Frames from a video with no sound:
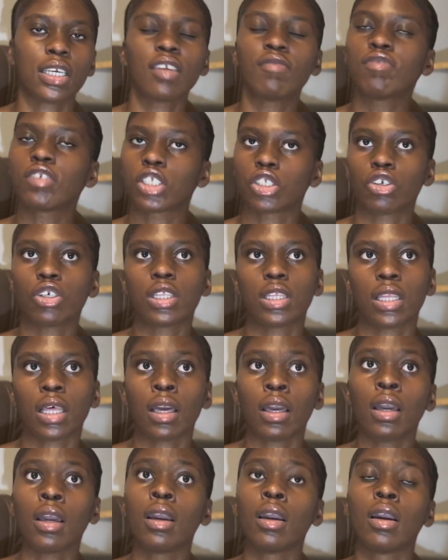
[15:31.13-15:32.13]
If it's not
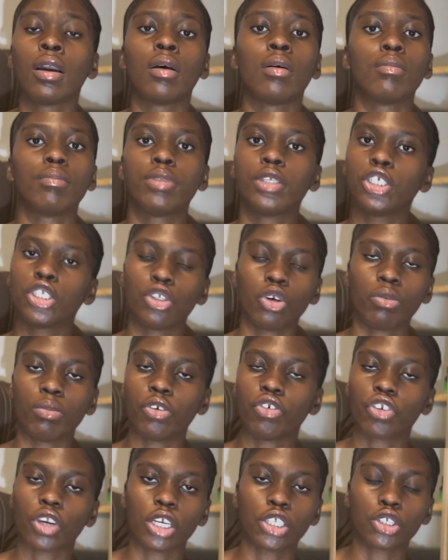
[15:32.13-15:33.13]
there, please don't be
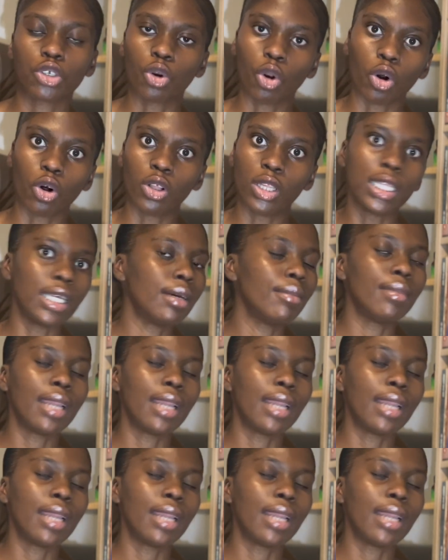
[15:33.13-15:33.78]
shy to call them,